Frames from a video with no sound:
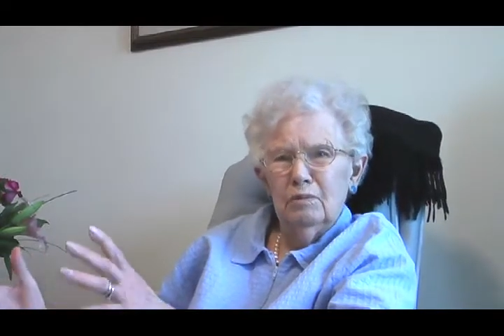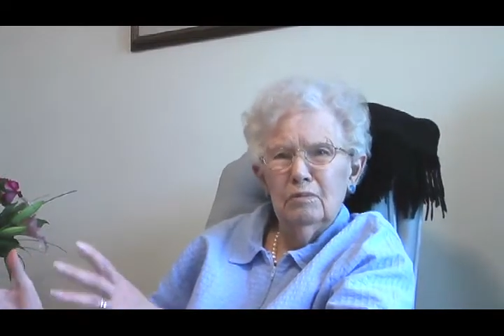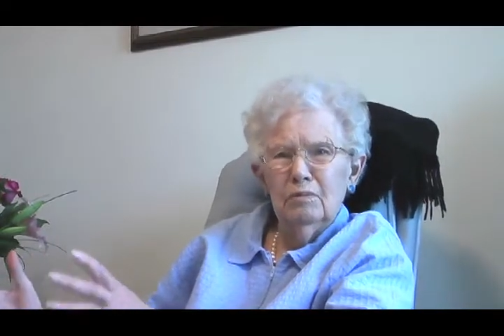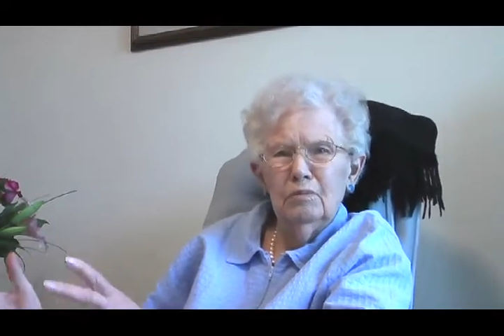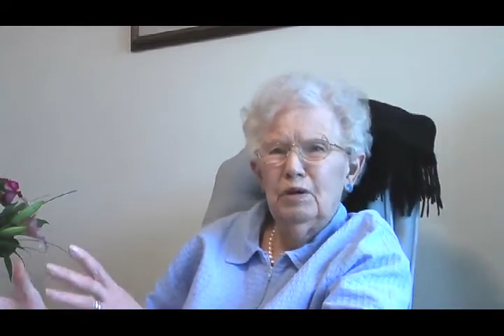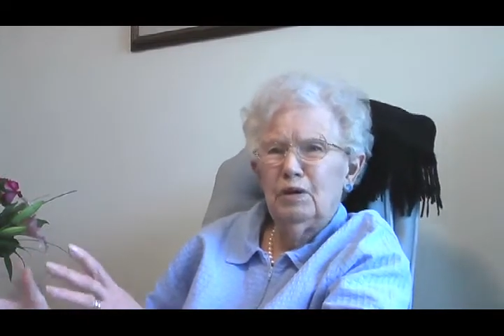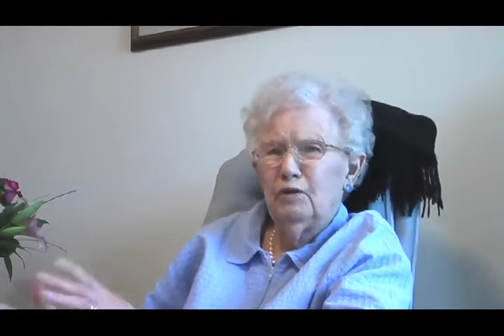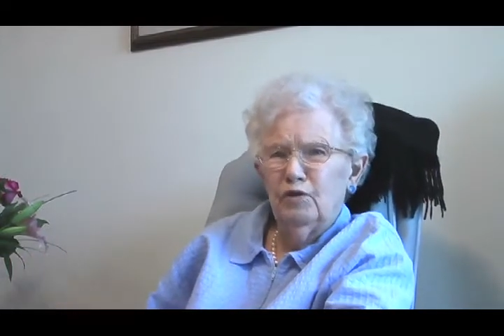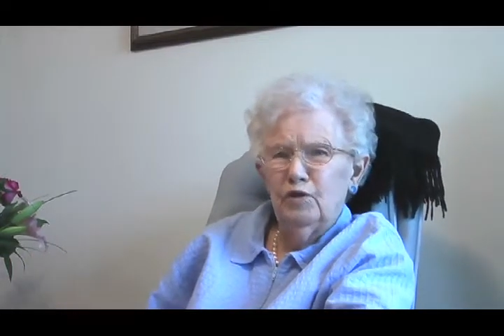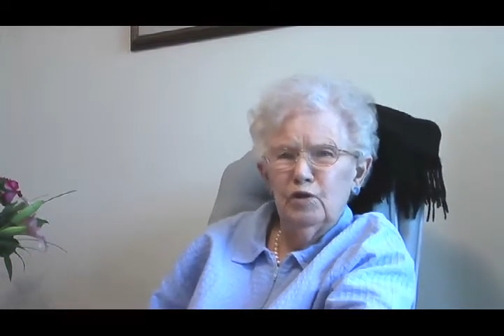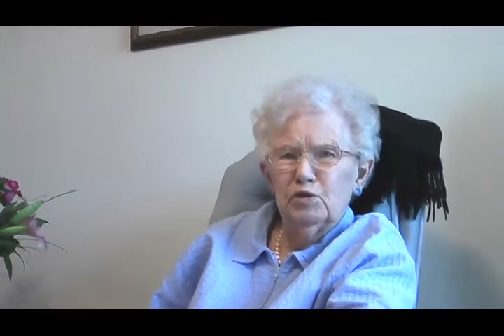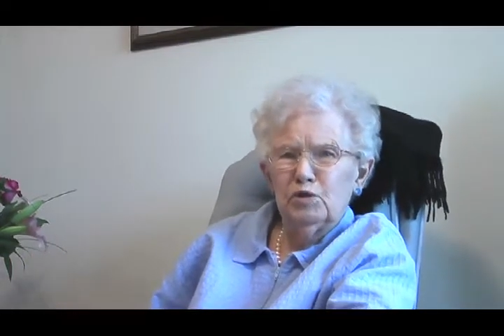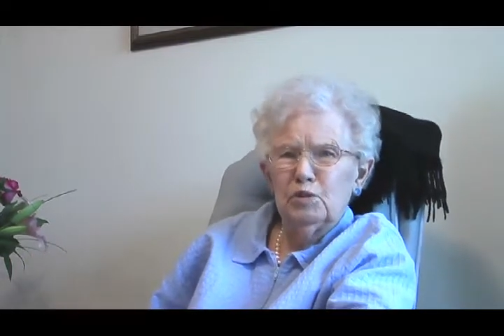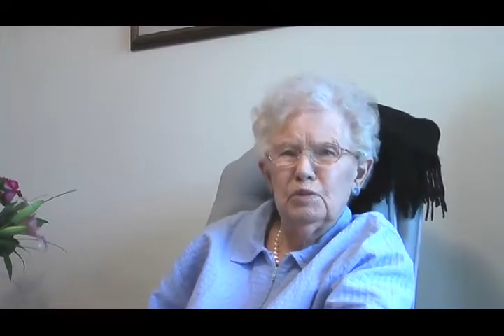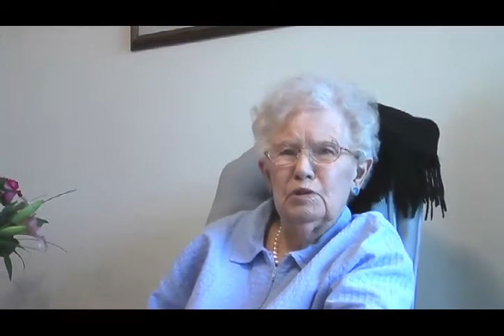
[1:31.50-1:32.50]
big
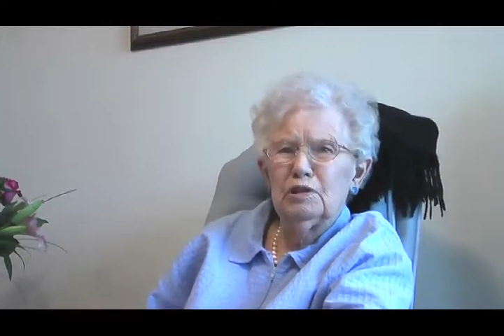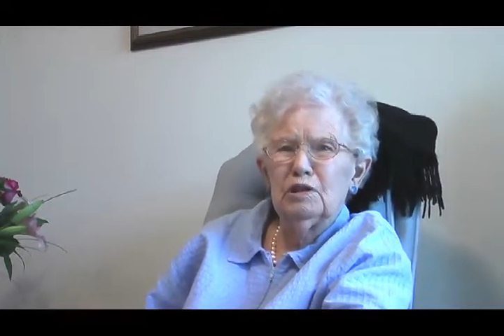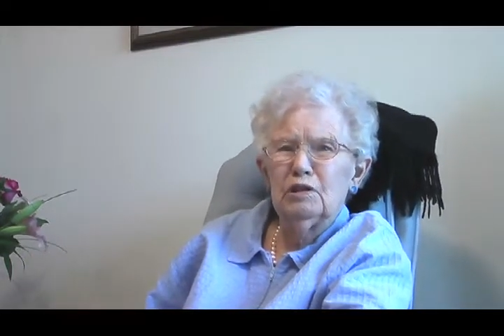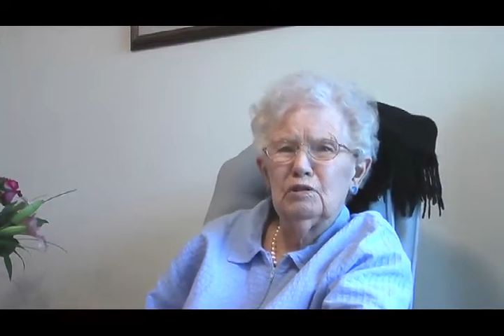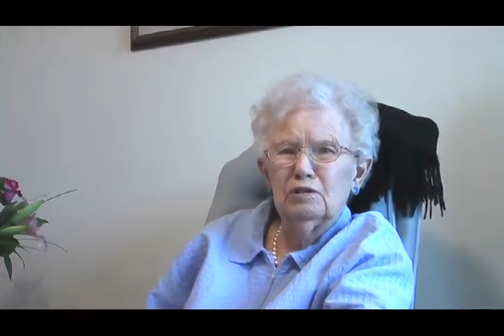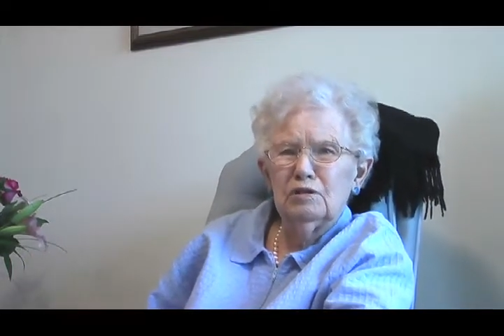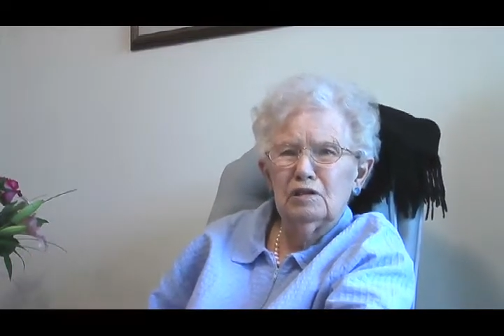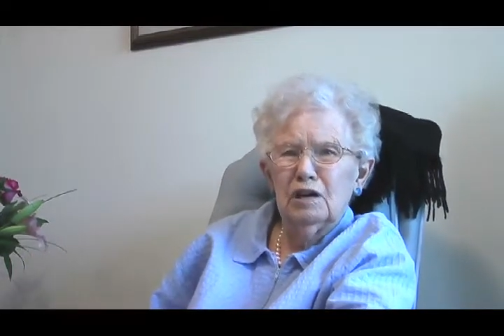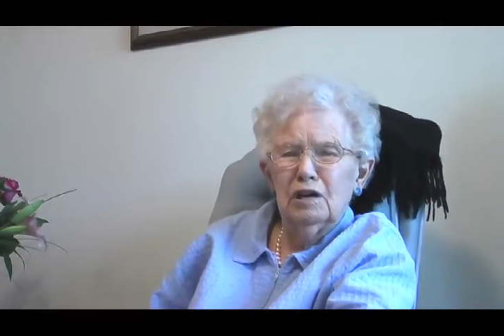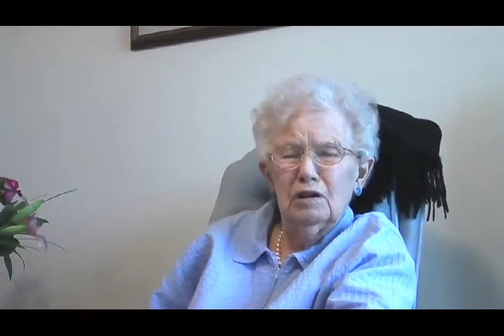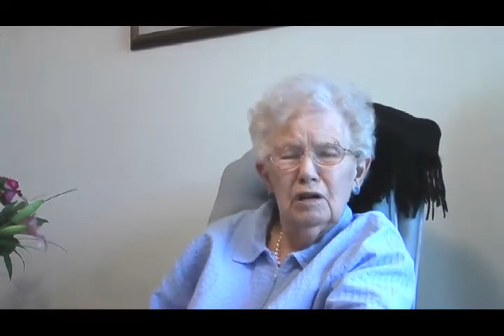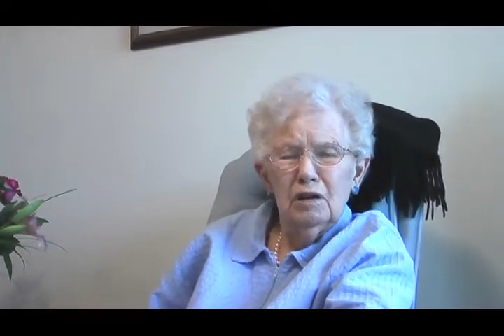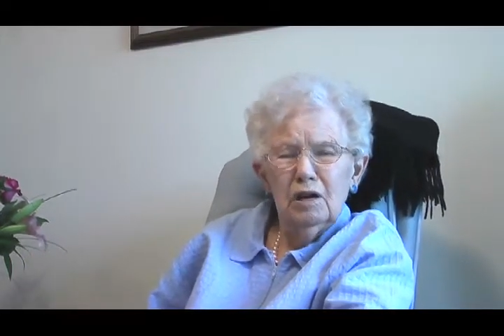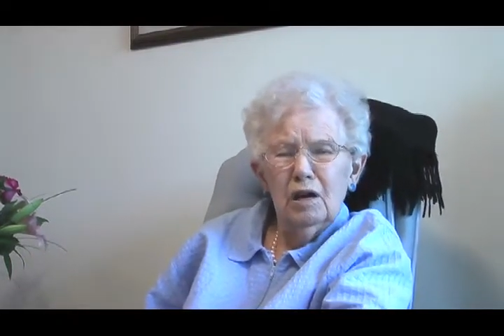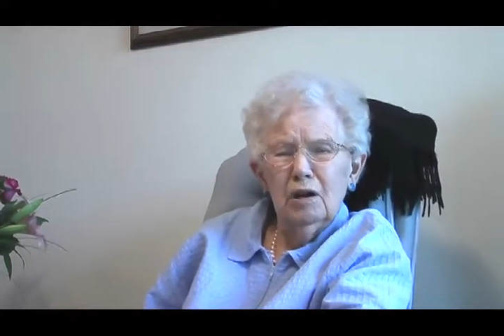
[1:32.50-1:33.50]
fields of potatoes and that.
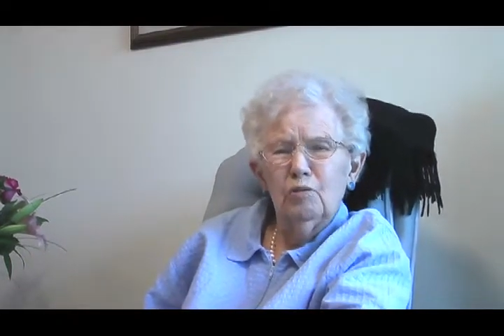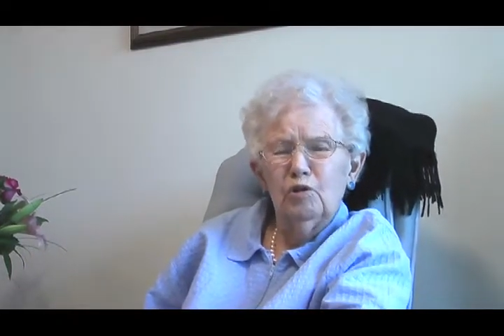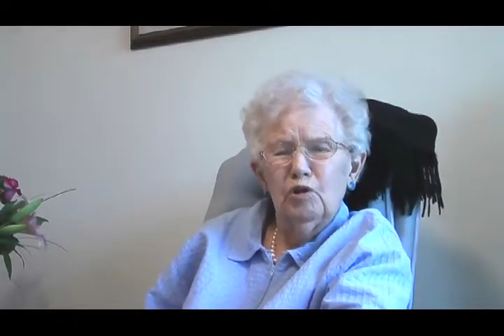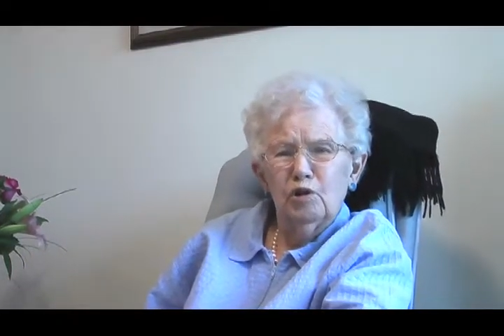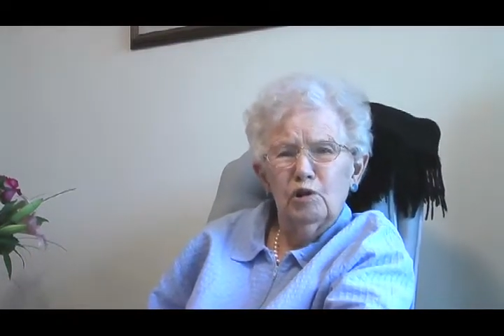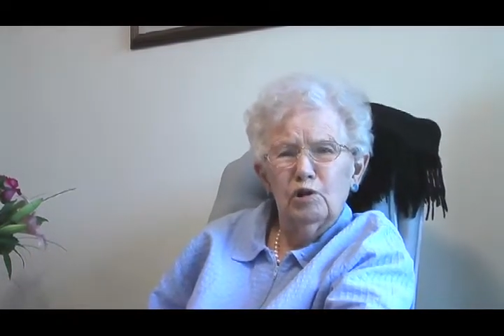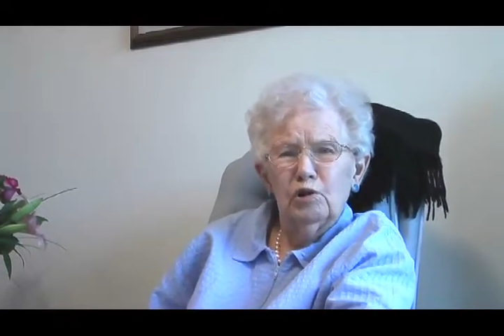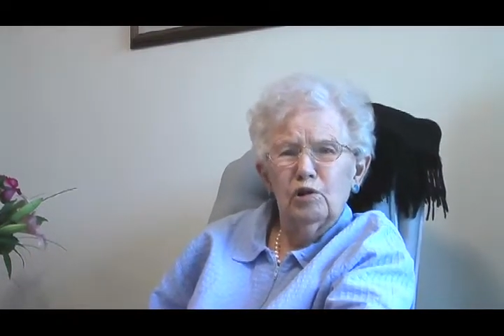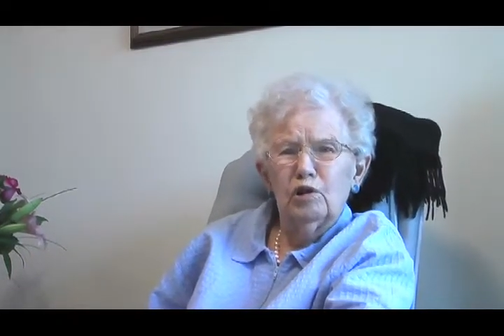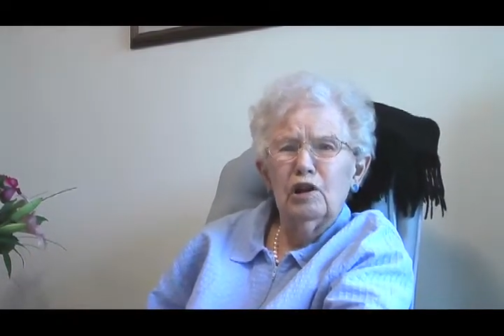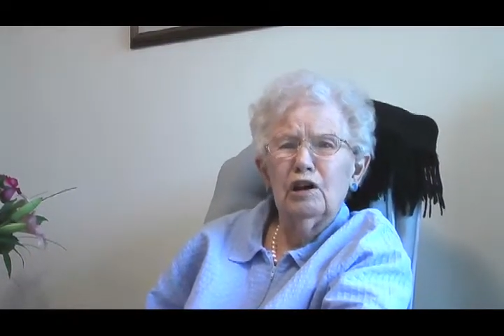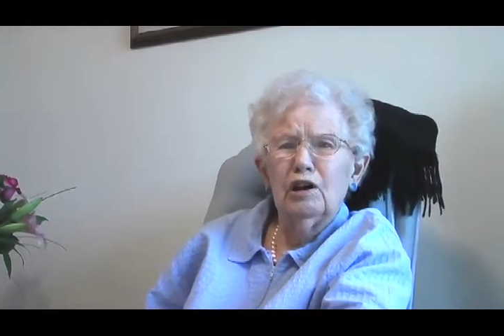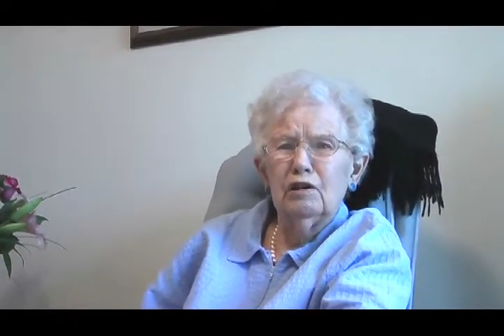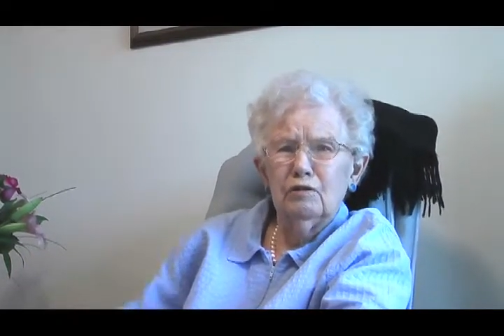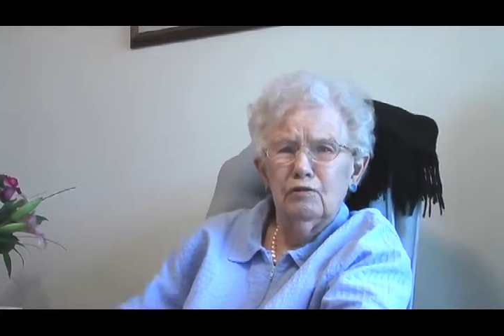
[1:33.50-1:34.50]
And when you clear land,